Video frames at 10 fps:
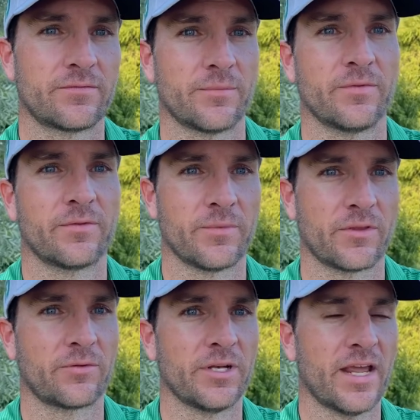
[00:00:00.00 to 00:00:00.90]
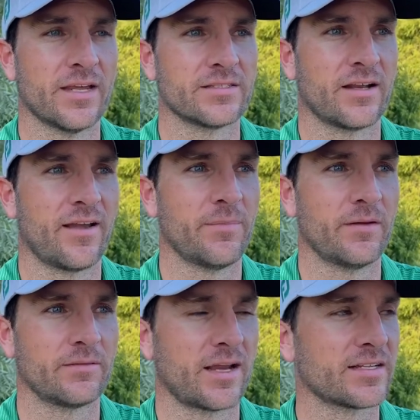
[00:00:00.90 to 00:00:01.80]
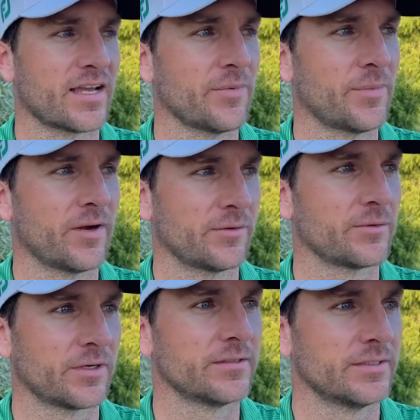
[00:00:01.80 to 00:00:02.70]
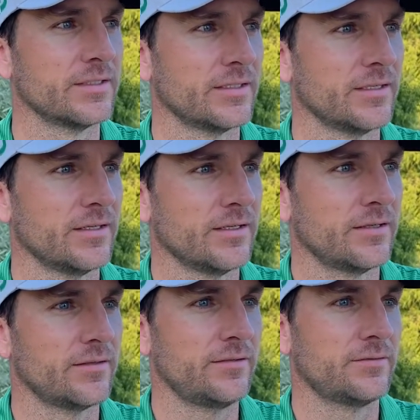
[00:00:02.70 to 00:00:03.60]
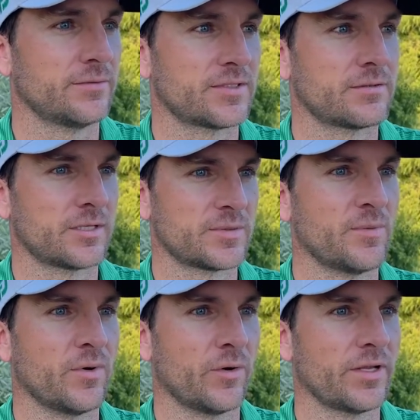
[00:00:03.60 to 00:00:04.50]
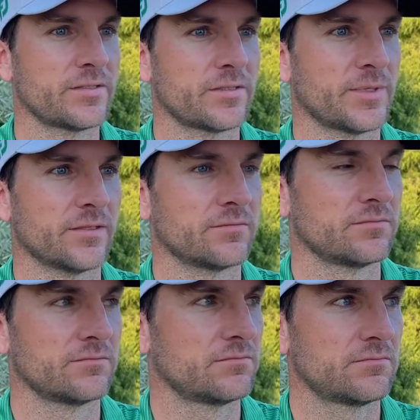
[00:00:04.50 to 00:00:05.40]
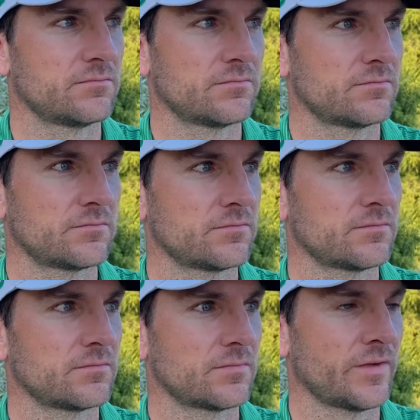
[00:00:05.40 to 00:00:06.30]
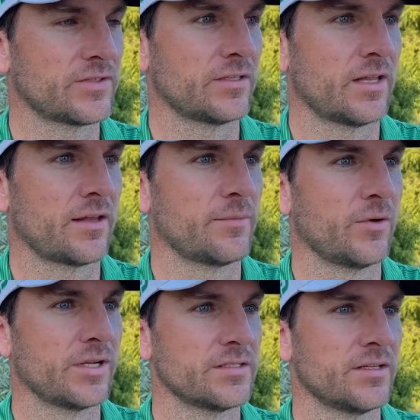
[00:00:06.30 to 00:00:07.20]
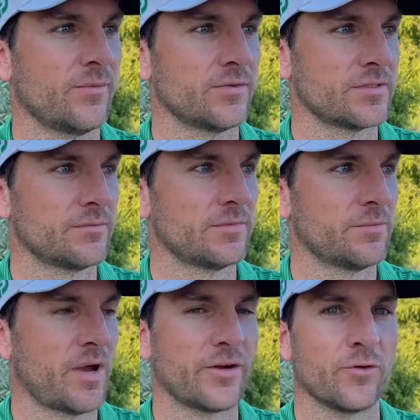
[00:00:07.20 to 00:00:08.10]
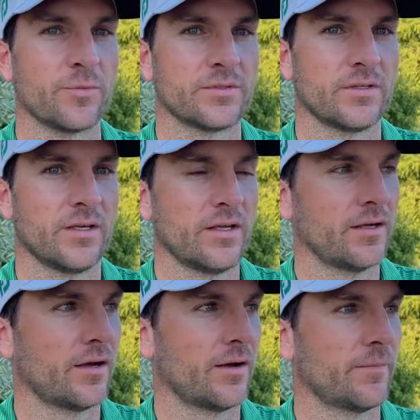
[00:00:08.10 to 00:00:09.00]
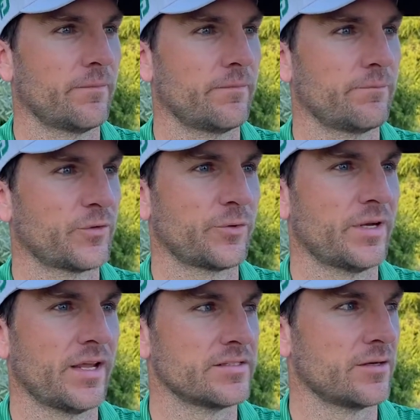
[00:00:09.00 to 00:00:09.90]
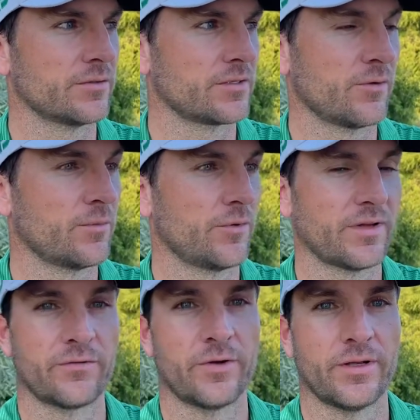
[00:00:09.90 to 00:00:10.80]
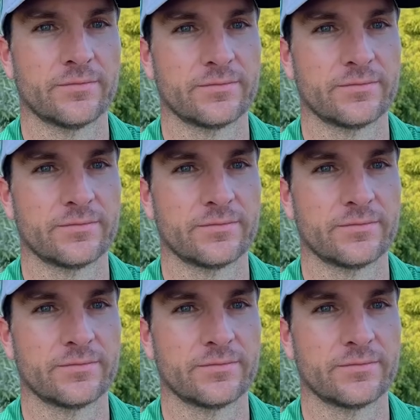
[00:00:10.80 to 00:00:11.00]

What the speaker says: from the 3 days that I've been, the guys I've been paired with, where there's been bogeys. I mean, I've seen a lot of bogeys and doubles in my group. For 3 days, no one's going bogey free.